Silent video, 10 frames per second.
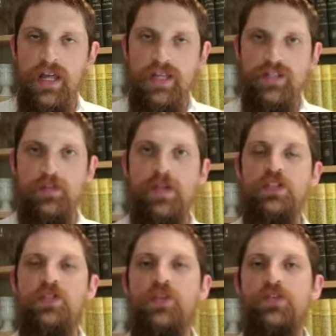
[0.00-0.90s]
It's a
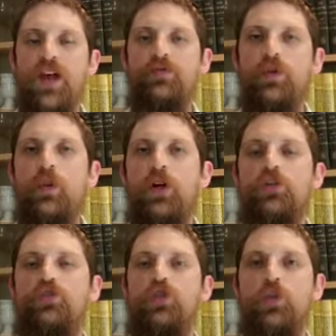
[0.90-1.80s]
mitzvah for
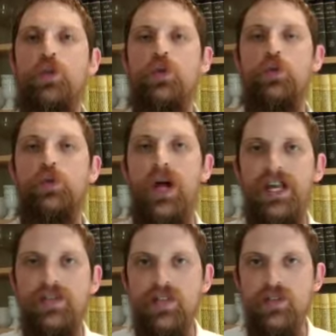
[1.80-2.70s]
everyone to
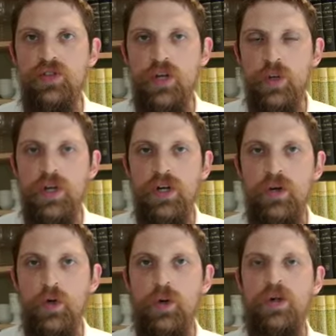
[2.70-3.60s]
write a
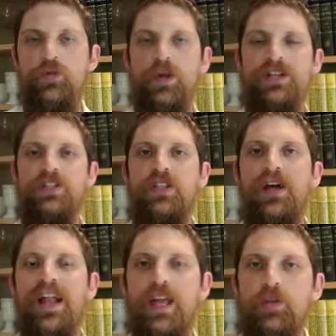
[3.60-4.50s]
Torah, or if one is
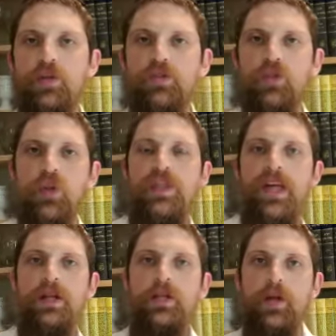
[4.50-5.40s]
not able to,
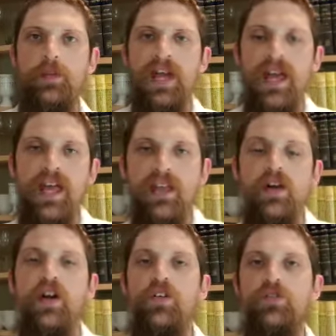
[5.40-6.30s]
then to
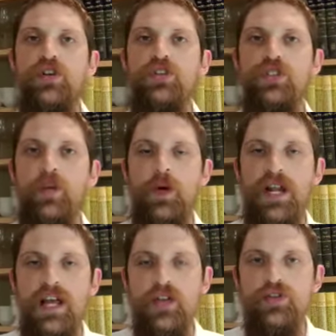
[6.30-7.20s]
pay for
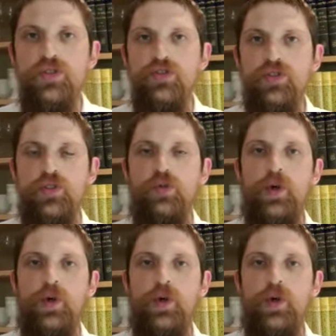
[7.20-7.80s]
someone else to